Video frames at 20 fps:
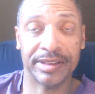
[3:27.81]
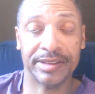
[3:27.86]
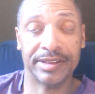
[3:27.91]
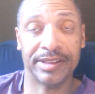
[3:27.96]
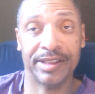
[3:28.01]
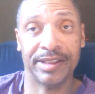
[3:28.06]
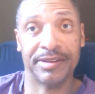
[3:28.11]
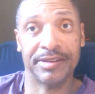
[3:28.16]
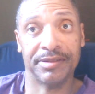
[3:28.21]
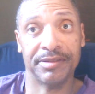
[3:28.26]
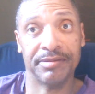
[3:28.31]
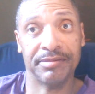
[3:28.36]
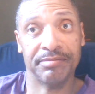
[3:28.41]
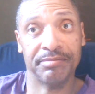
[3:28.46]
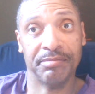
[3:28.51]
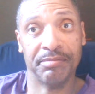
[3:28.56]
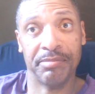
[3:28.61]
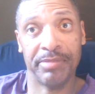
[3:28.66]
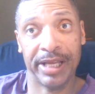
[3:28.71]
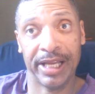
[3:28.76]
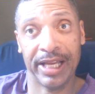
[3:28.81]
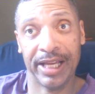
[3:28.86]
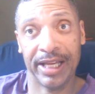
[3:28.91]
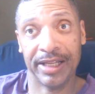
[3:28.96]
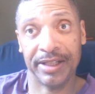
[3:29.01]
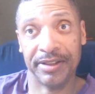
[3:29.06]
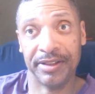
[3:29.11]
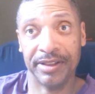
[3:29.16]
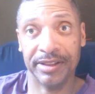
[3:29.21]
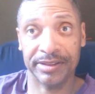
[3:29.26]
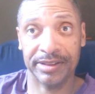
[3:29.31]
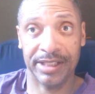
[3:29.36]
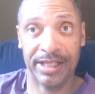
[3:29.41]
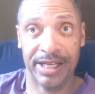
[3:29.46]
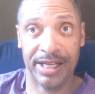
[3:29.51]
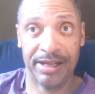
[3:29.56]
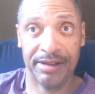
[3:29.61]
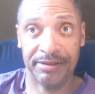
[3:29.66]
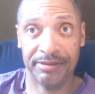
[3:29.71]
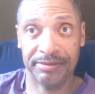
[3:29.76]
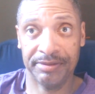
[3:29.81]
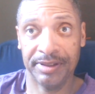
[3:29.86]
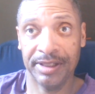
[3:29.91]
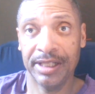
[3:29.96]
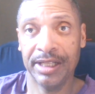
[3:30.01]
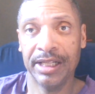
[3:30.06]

Is it bad? Does it have